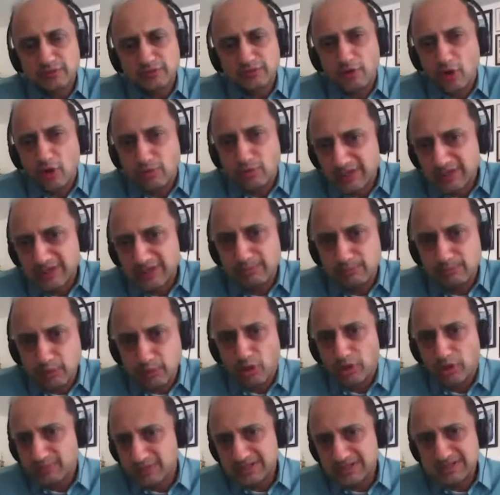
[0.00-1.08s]
formal
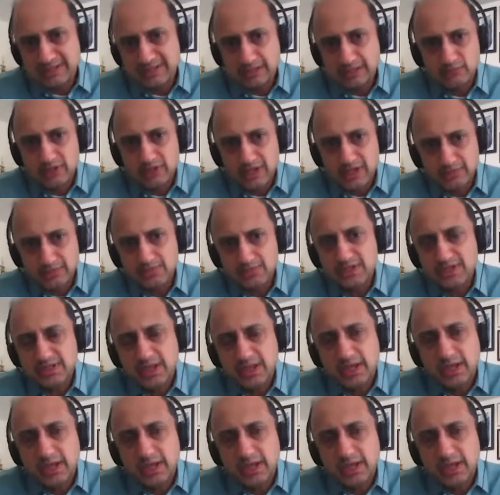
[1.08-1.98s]
employment sometimes,